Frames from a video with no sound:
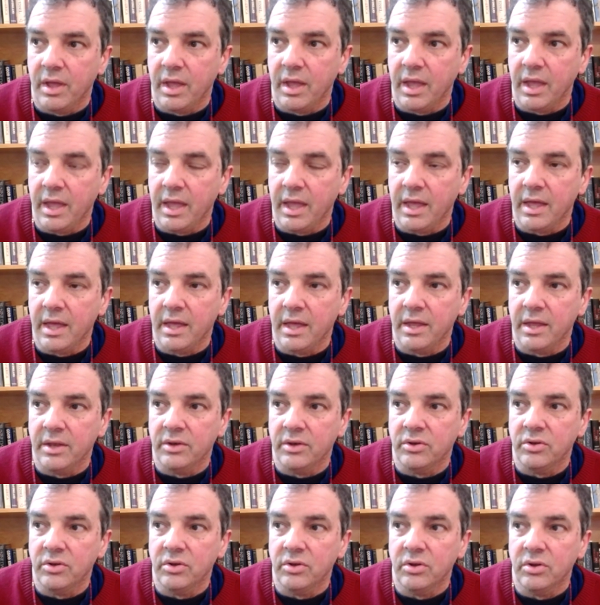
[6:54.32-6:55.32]

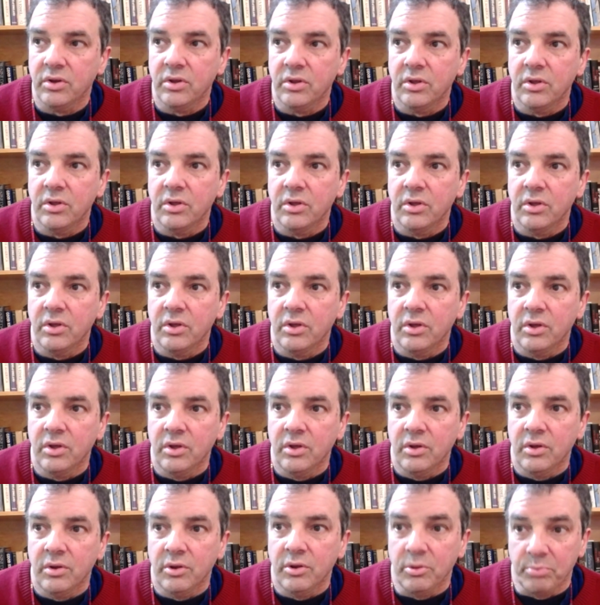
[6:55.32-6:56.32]
and
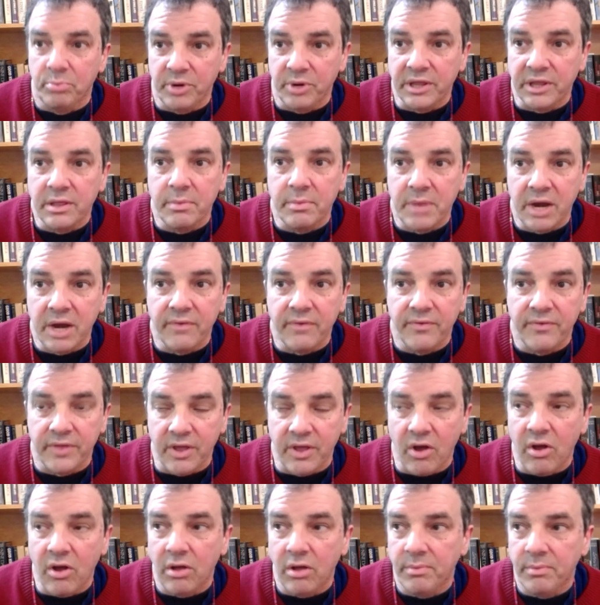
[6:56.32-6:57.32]
you bring them there for the
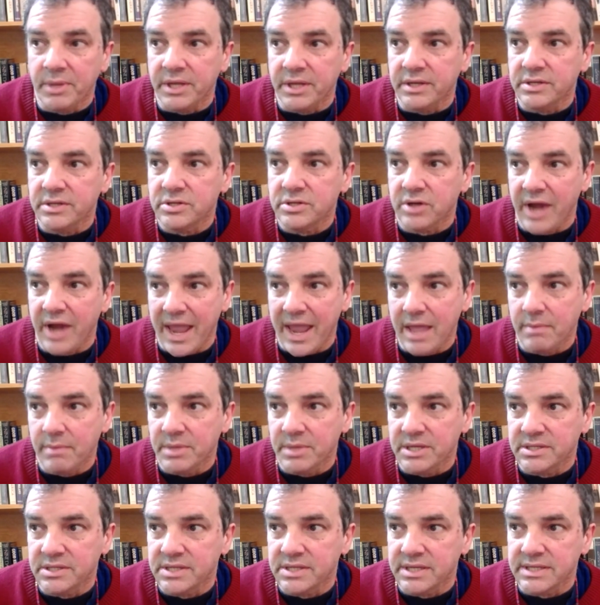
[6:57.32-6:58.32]
almonds or
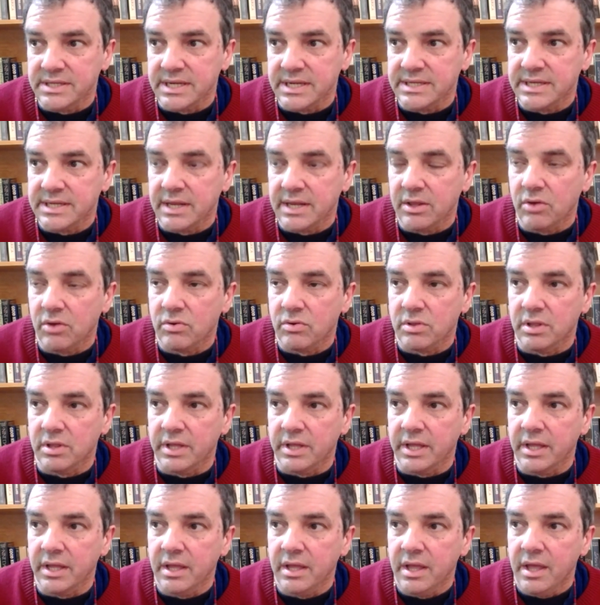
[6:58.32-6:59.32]
almonds, as I say
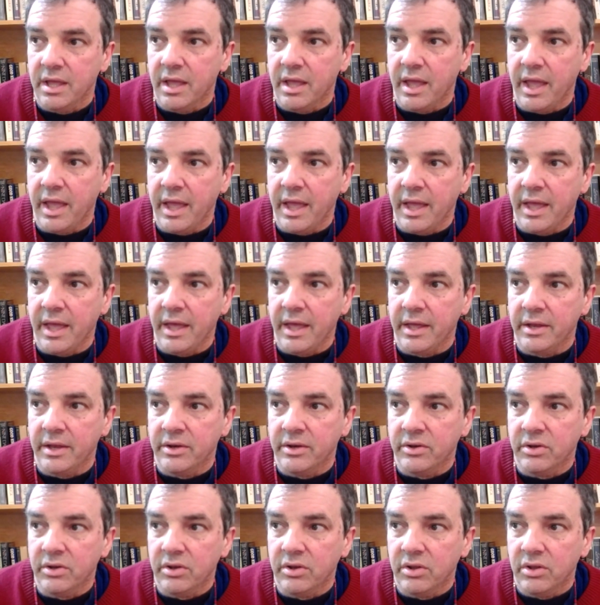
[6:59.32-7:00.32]
locally,
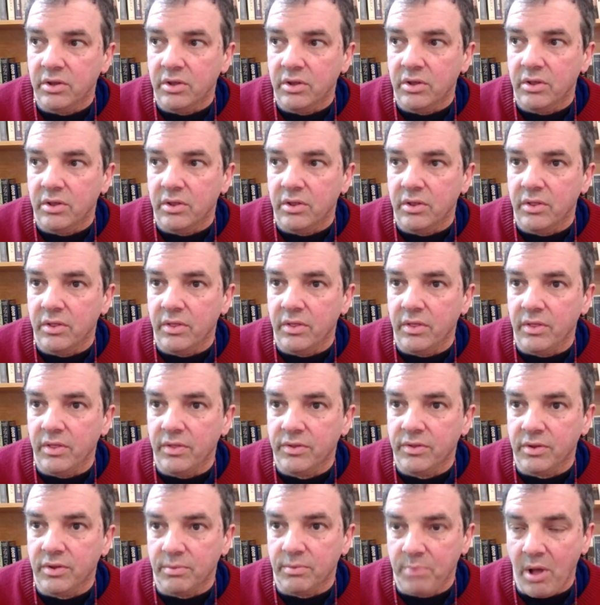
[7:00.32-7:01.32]
and
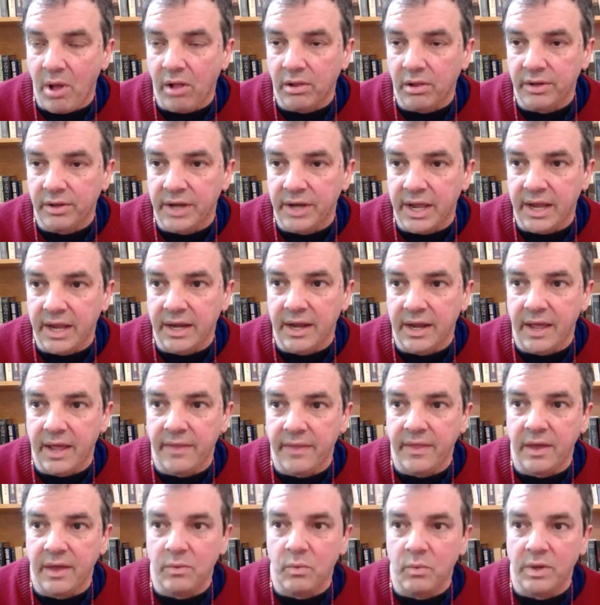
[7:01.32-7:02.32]
to pollinate. And
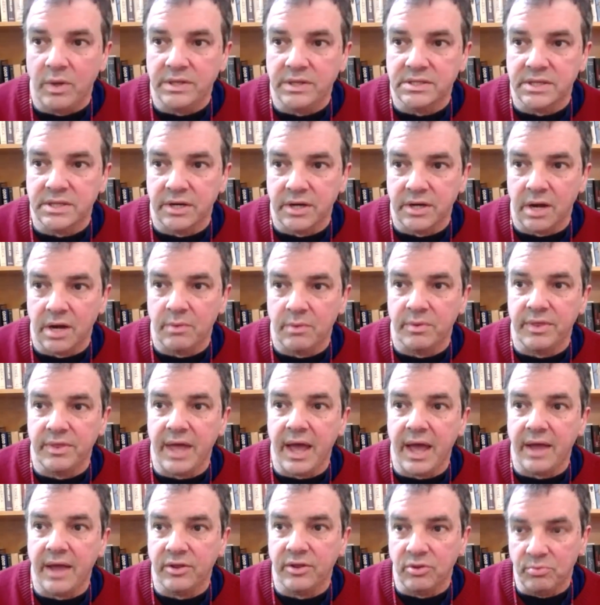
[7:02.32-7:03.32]
then once they're done with
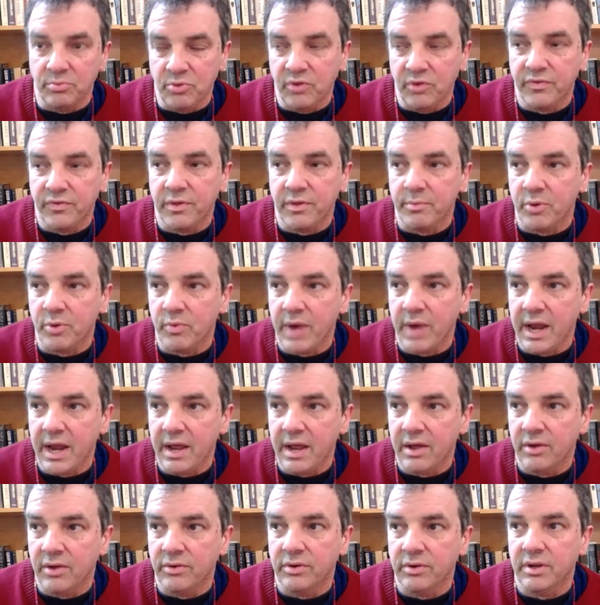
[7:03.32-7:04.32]
that, you move them
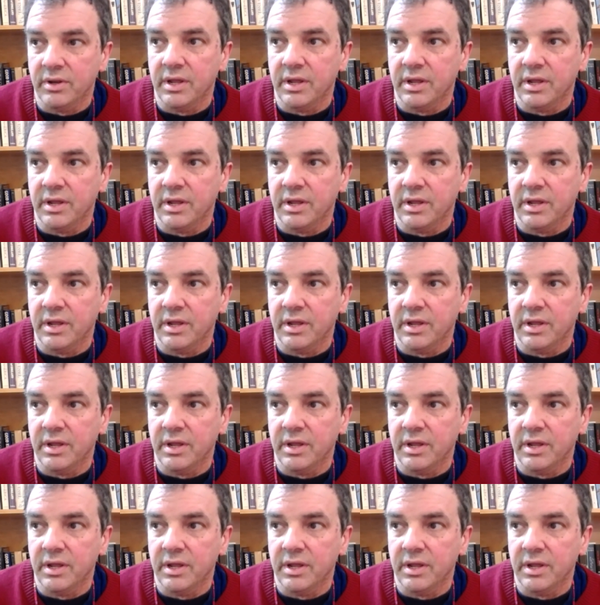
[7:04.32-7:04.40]
around,